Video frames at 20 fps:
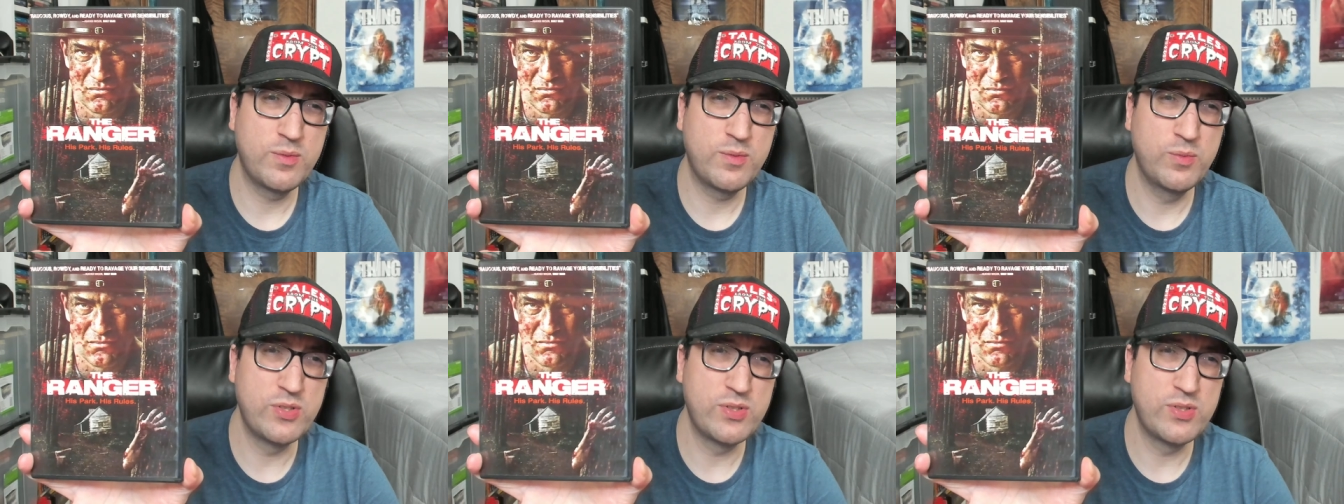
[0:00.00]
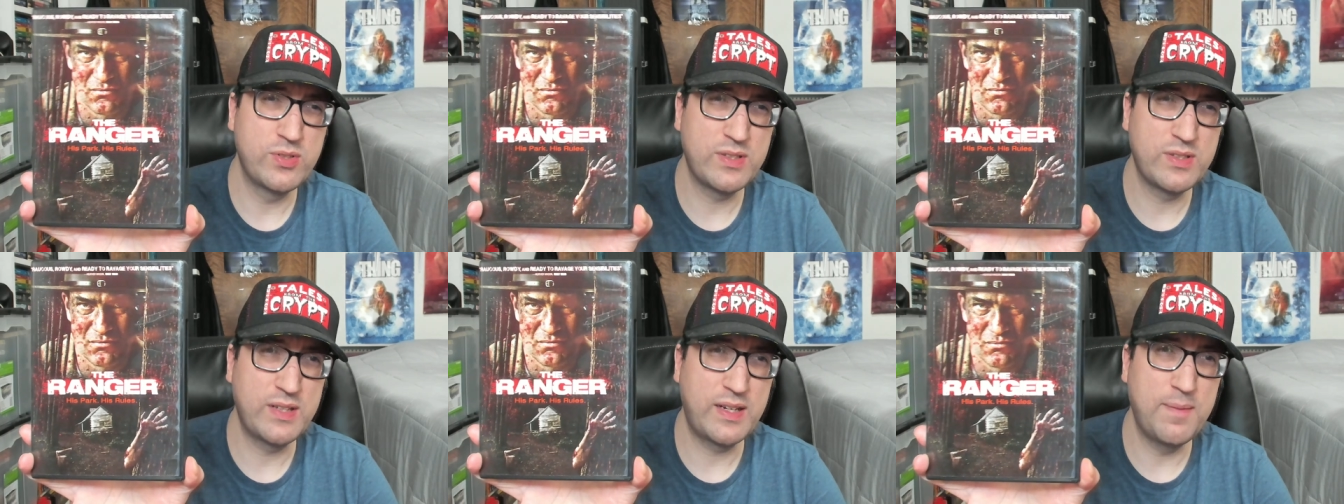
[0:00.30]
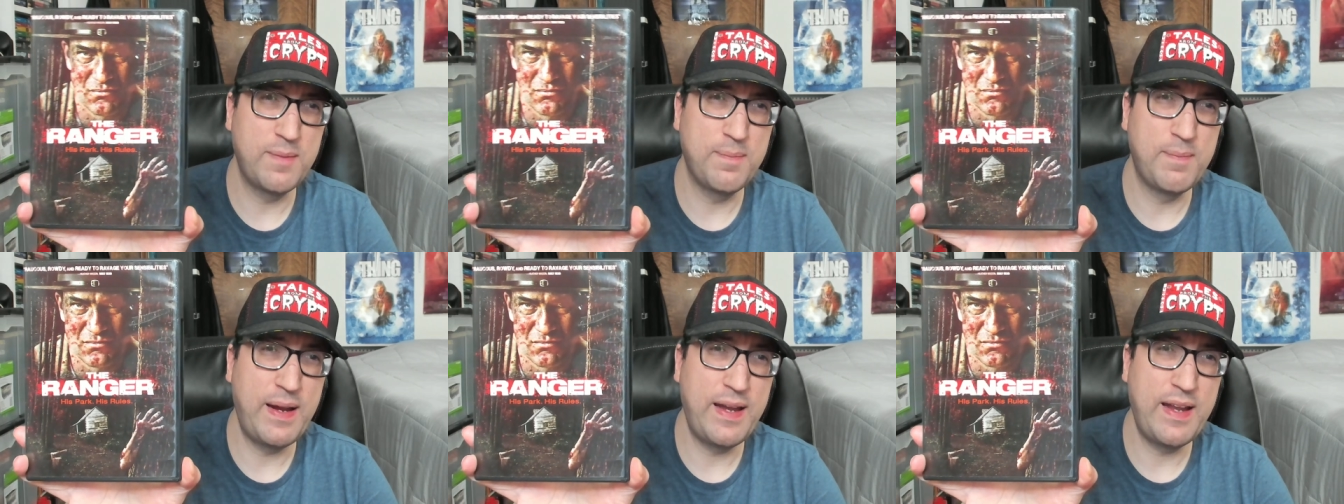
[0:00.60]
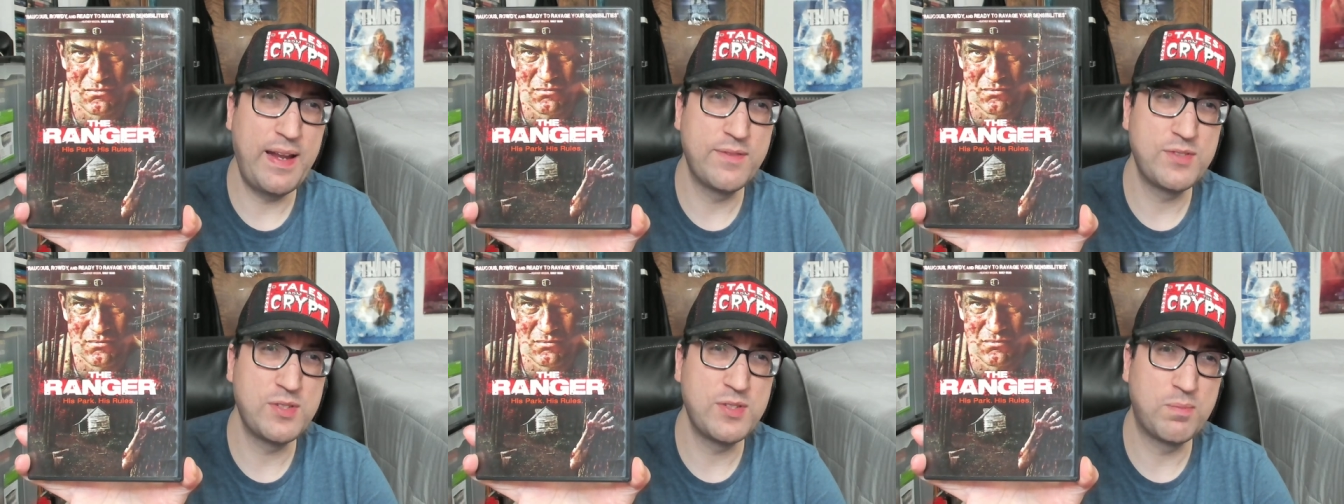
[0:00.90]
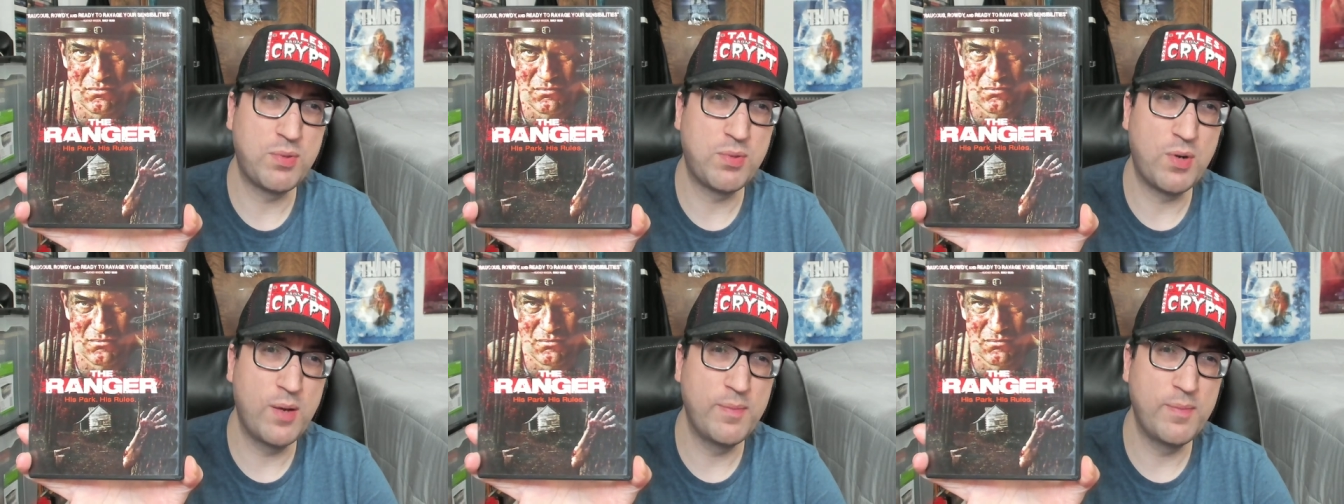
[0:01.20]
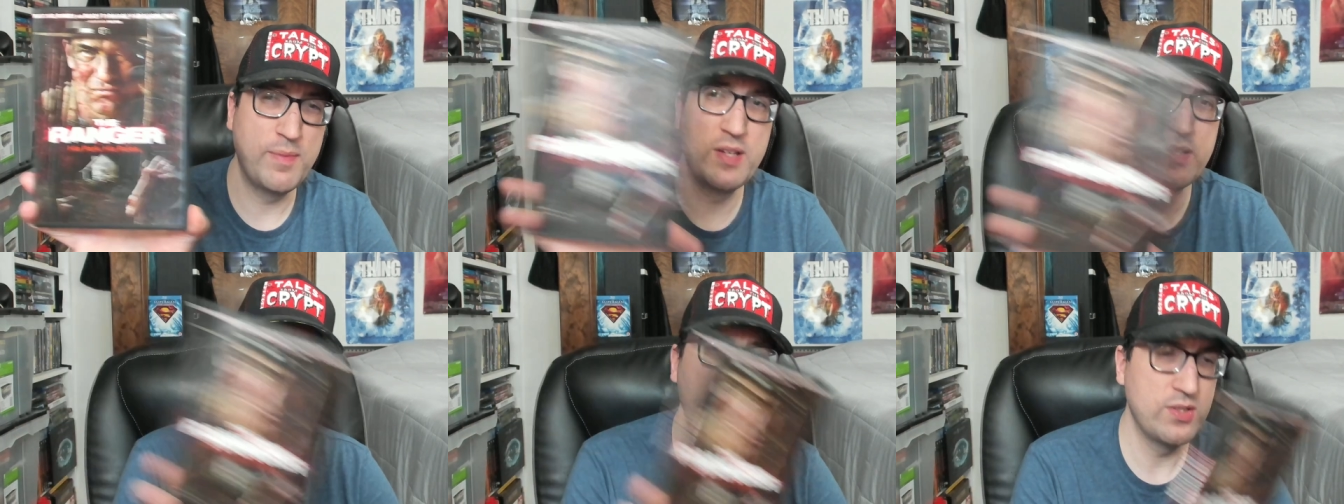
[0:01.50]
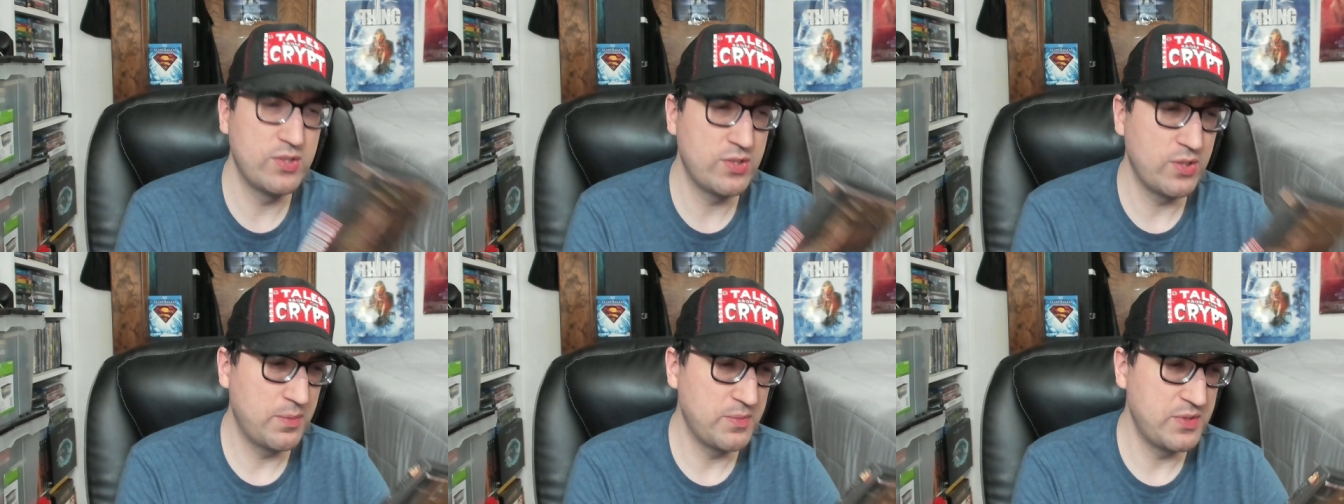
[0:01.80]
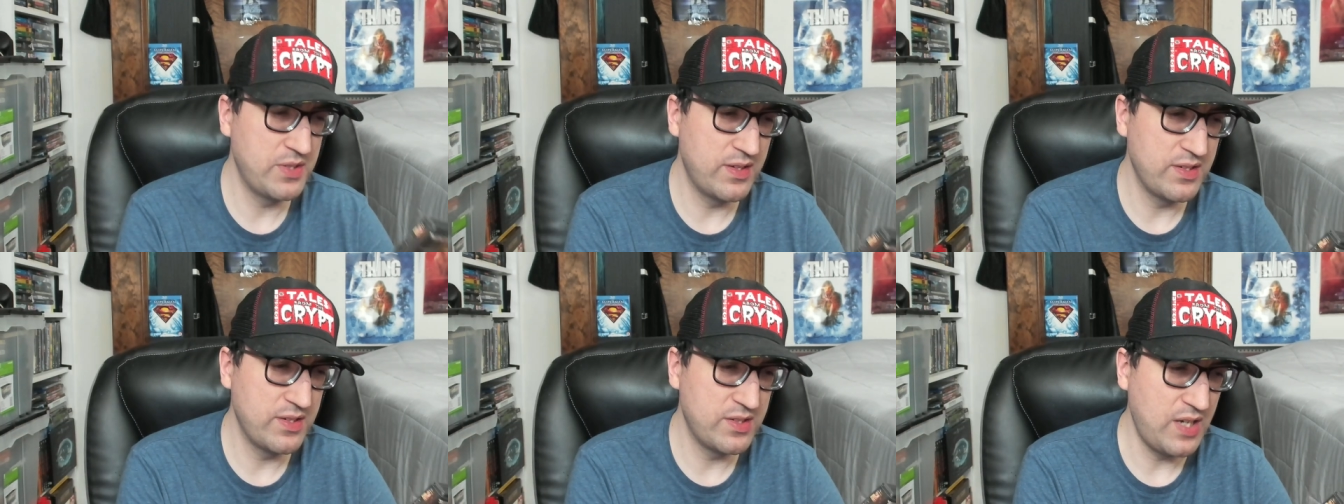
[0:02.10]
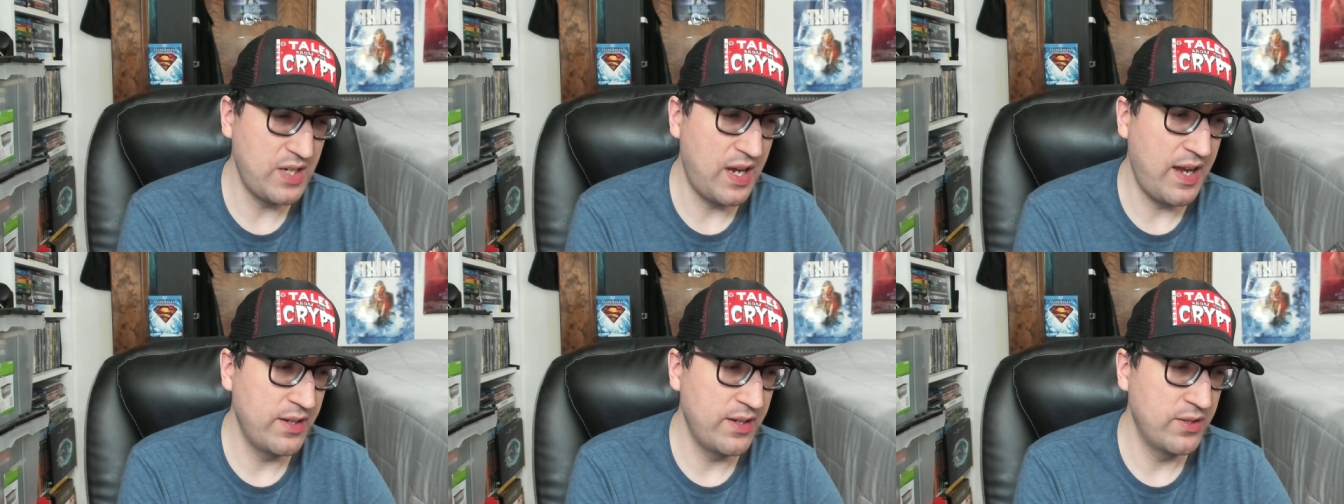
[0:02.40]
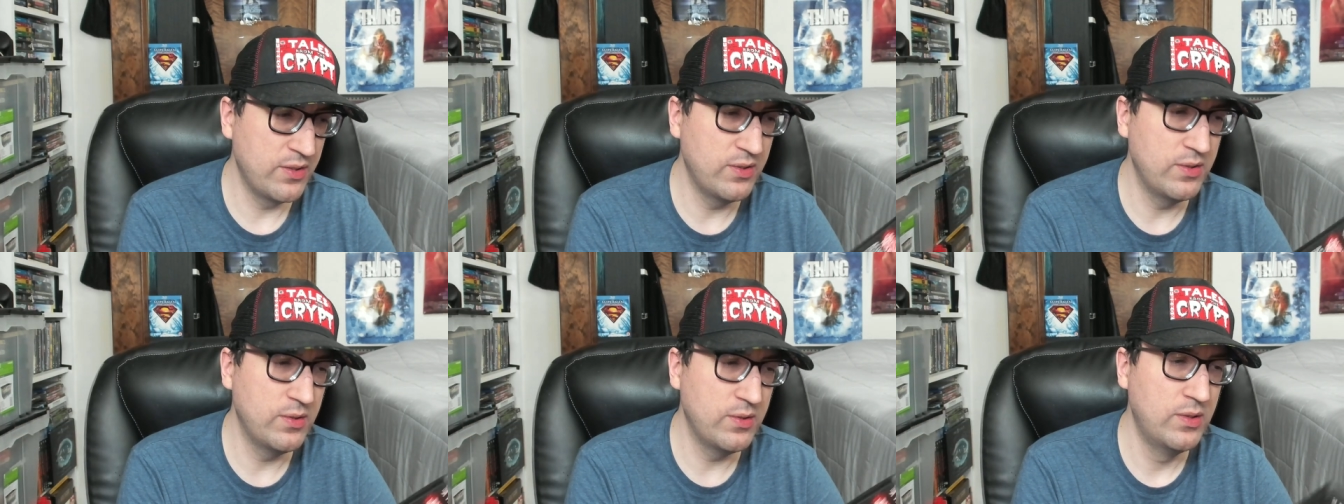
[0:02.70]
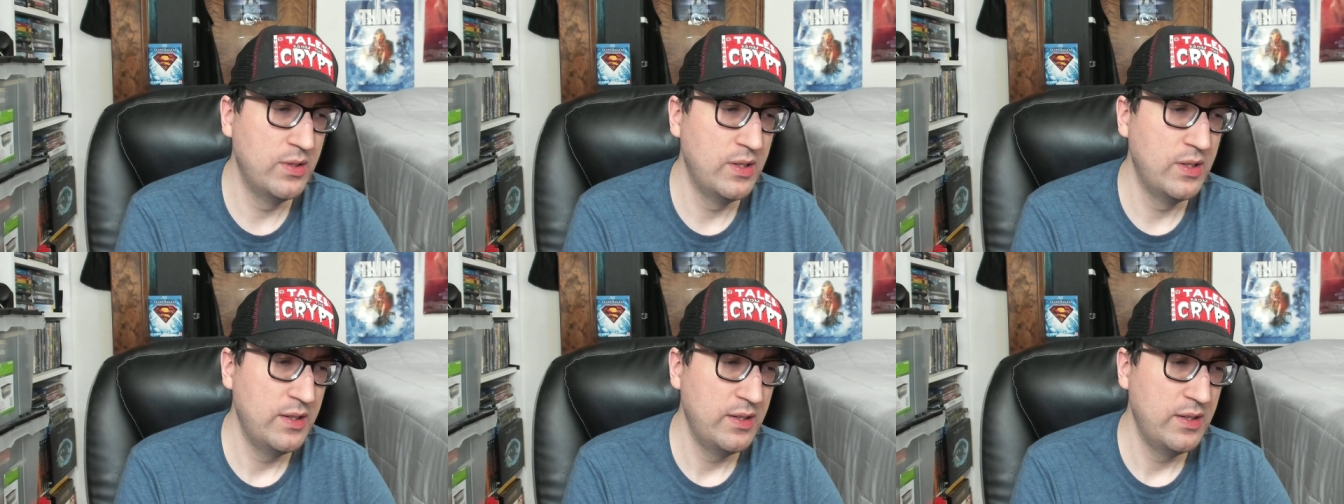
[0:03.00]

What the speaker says: which looks like it might have some promise in terms of the style.